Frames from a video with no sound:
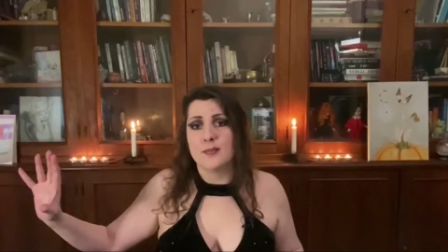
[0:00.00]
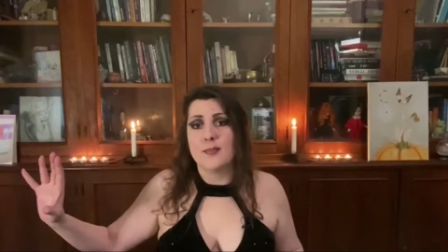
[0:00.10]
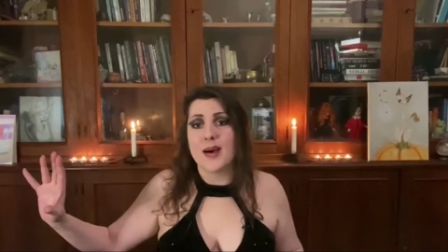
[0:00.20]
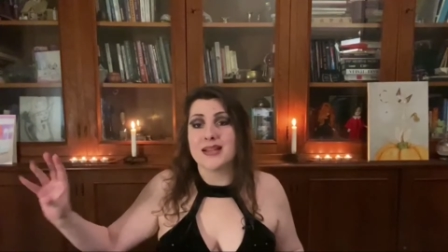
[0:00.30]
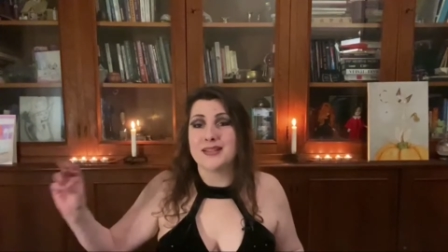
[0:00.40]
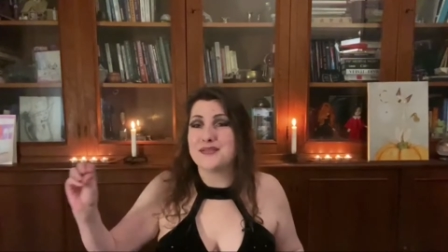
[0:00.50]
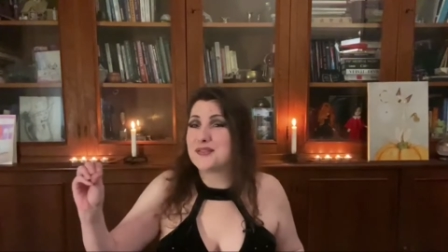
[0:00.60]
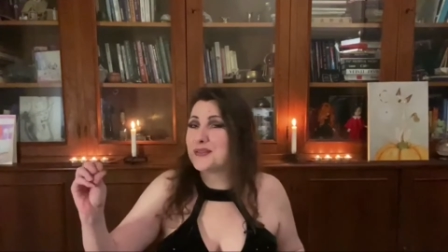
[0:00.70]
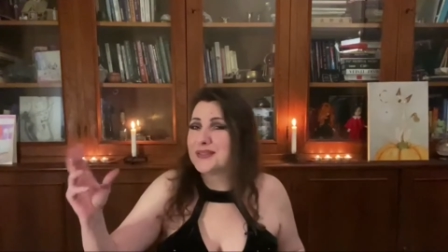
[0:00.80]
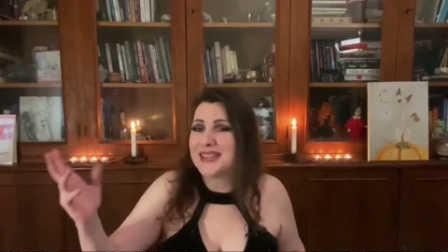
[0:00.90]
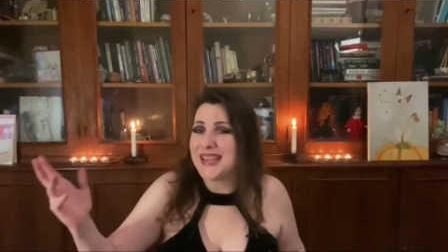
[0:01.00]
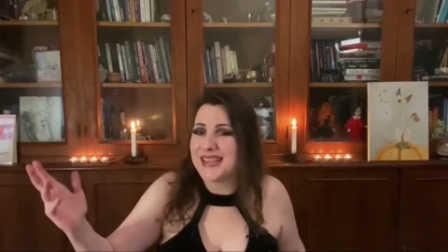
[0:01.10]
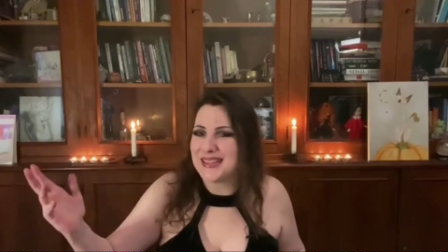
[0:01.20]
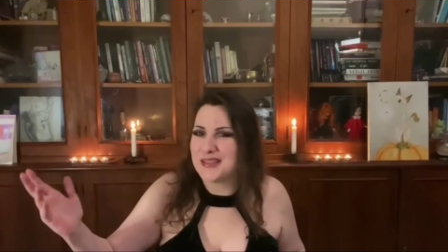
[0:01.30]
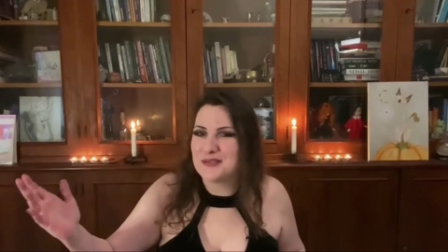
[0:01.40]
but if you don't take
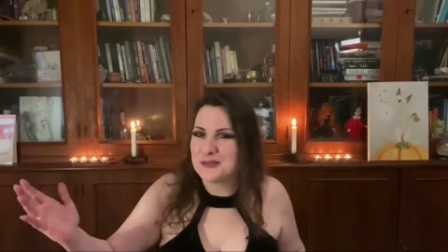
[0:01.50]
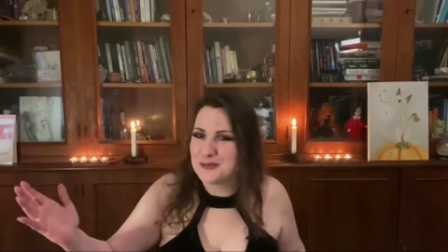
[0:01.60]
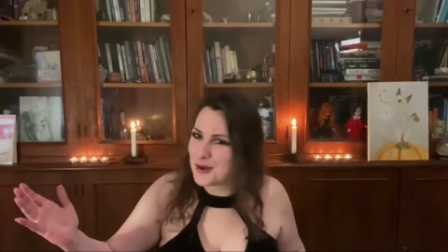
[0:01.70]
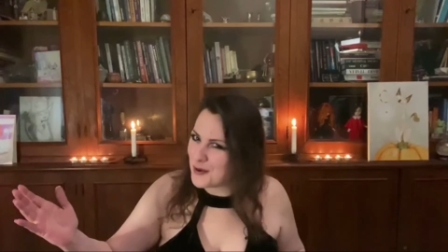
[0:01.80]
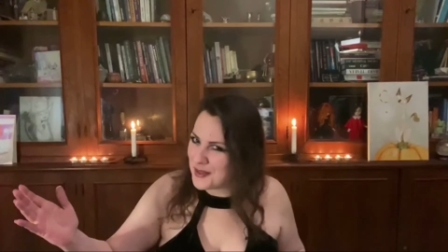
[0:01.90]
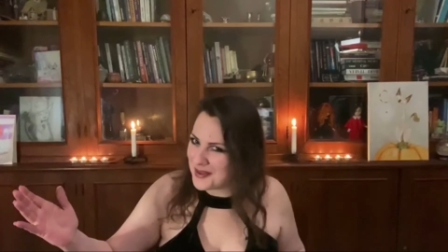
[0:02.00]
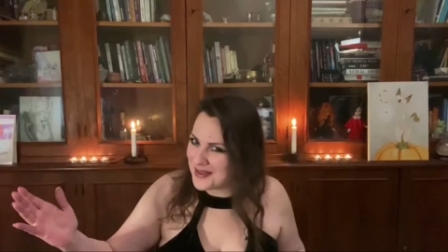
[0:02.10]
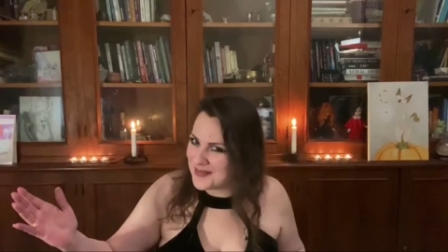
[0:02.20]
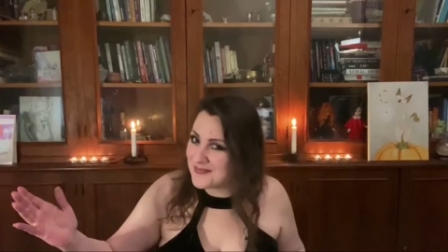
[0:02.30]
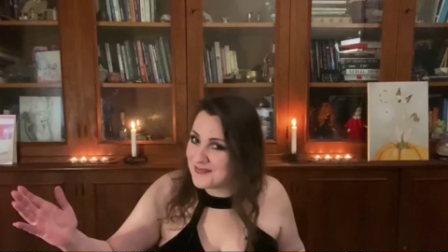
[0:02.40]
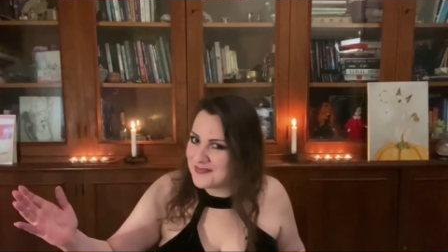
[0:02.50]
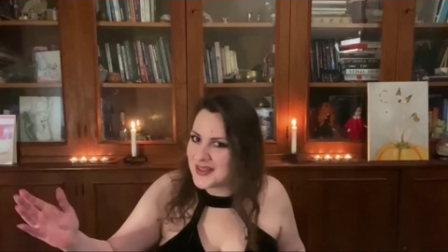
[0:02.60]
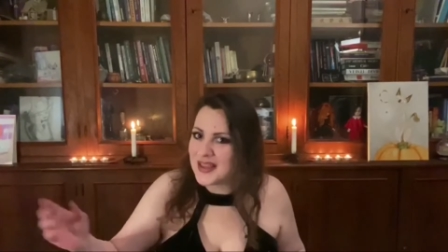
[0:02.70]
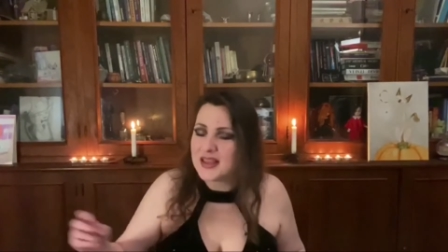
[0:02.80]
it, you'll do nothing. Mm?